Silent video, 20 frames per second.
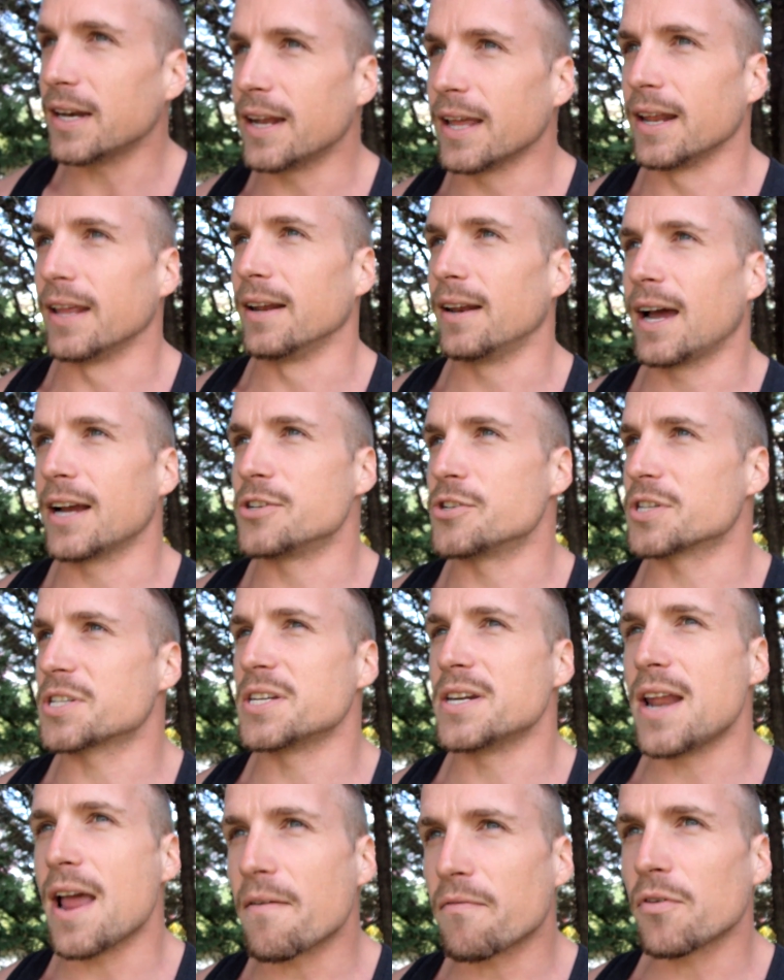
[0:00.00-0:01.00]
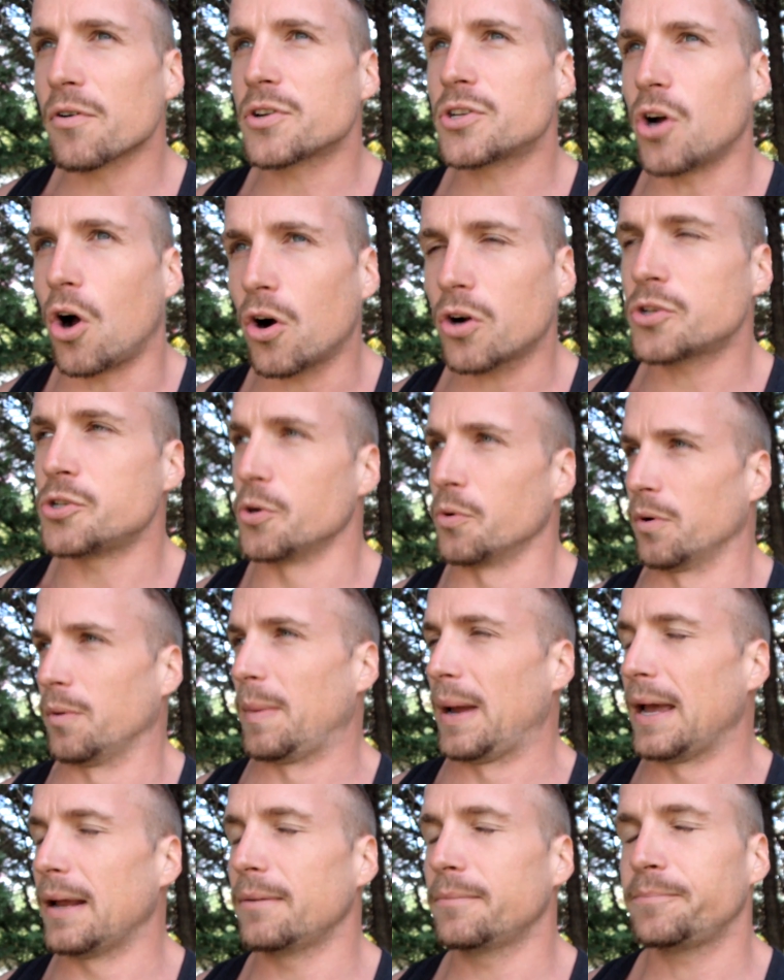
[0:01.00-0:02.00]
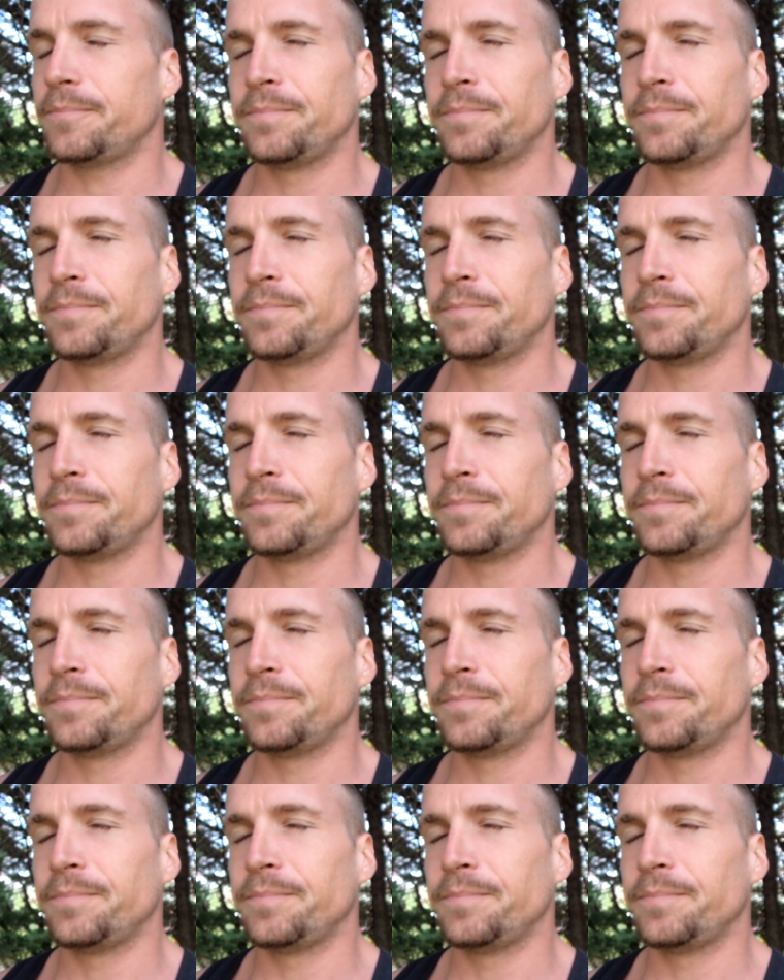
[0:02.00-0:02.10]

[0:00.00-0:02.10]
did it. I just never talked to her, man.